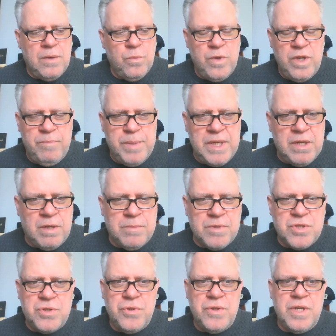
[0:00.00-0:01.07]
We've been
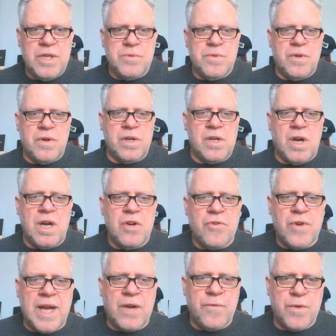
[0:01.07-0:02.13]
almost 2 years without a
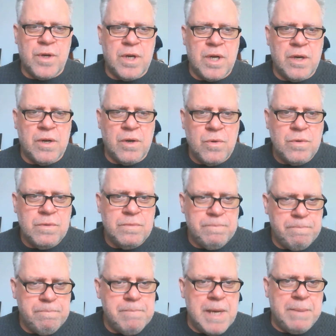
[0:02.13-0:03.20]
contract for our own
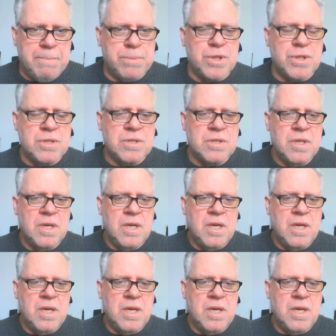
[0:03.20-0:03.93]
members.